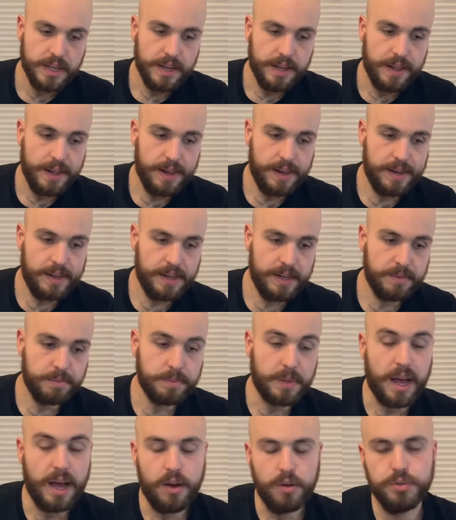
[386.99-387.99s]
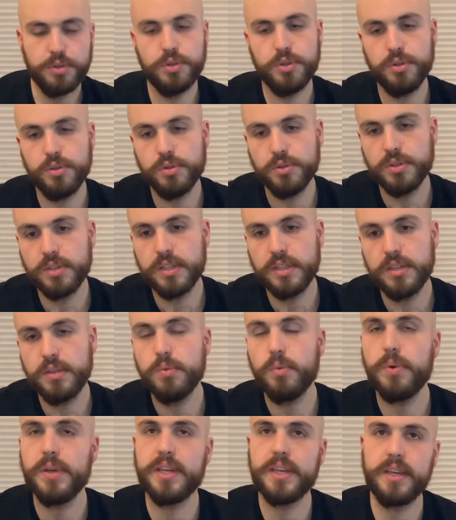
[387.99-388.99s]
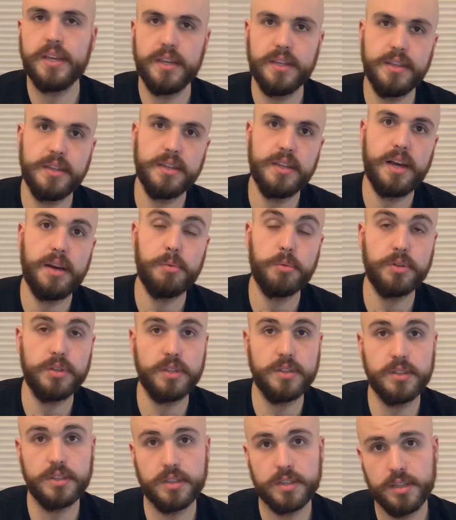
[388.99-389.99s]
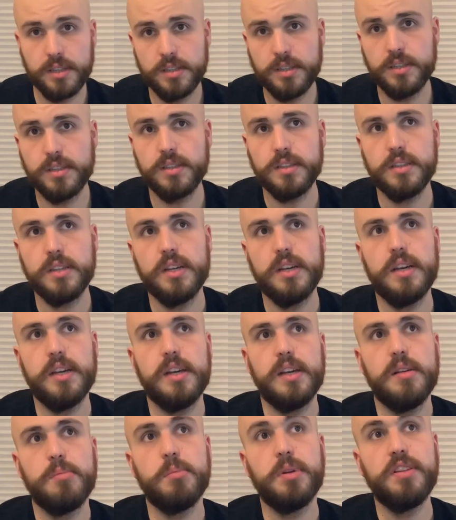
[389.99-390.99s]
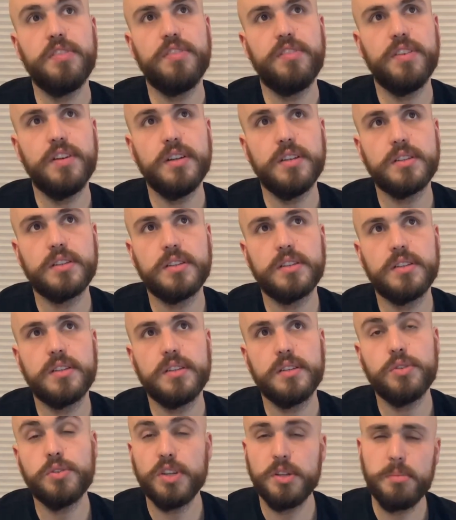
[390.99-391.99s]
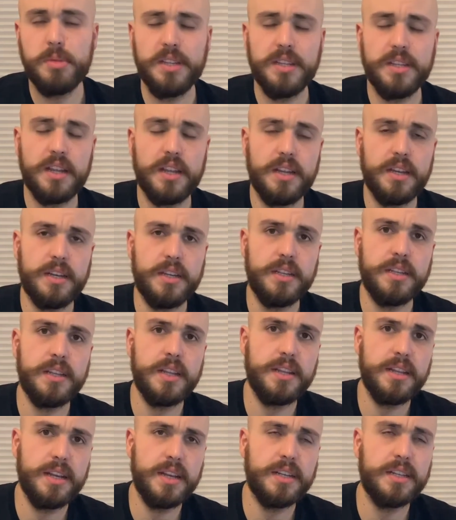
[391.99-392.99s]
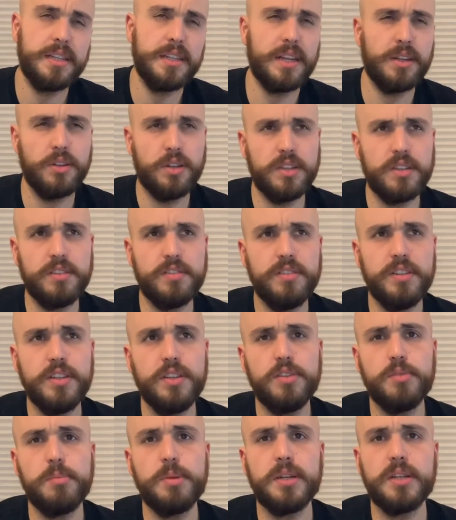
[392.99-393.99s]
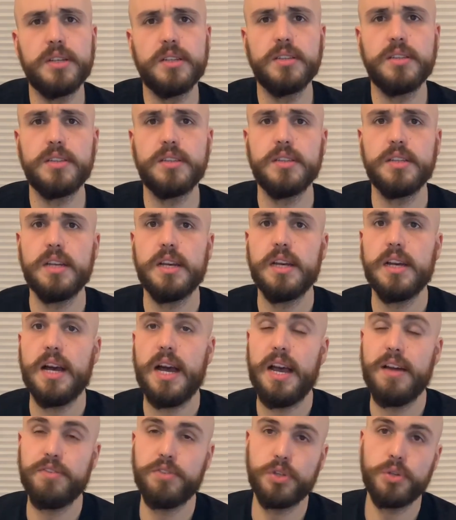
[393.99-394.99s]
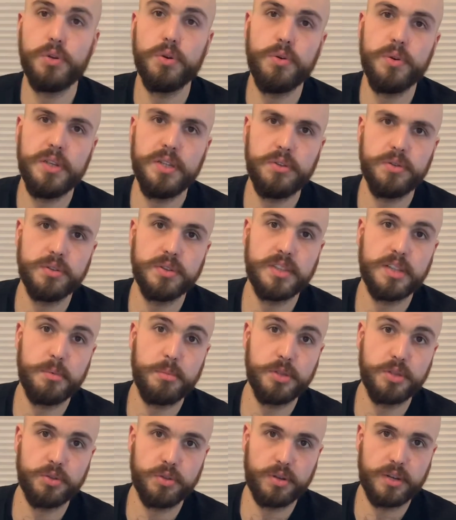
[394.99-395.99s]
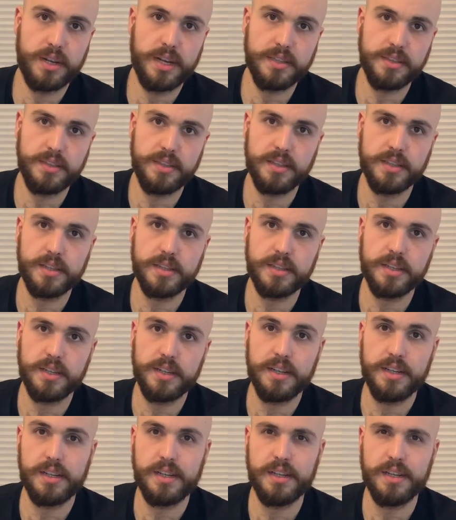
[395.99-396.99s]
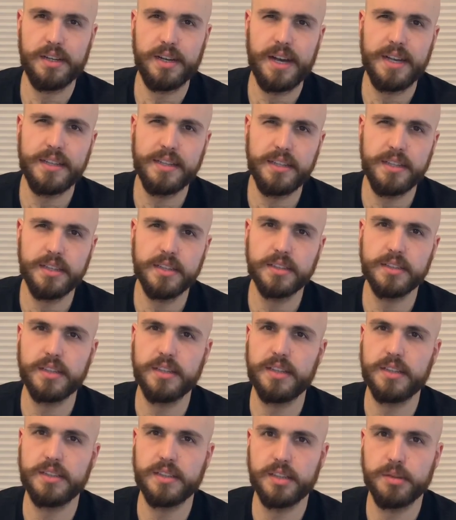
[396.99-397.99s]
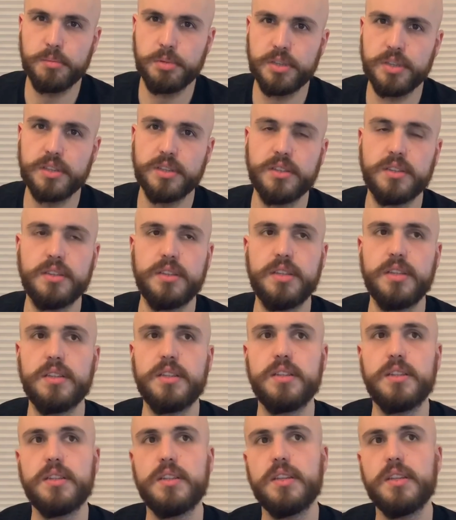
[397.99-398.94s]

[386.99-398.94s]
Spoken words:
How to use it, I'm going to discuss. But first, it's going to be in another video, because I have to go into some stochastic ideas and assumptions, and